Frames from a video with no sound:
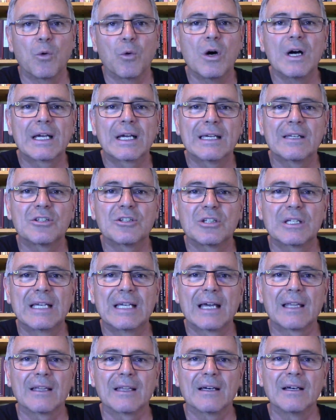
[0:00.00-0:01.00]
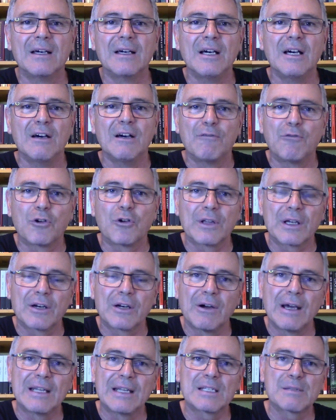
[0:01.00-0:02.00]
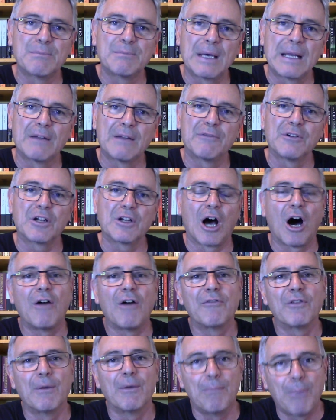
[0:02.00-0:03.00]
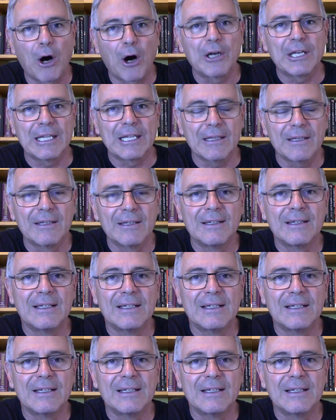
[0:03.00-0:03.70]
working together for the greatest benefit of the body.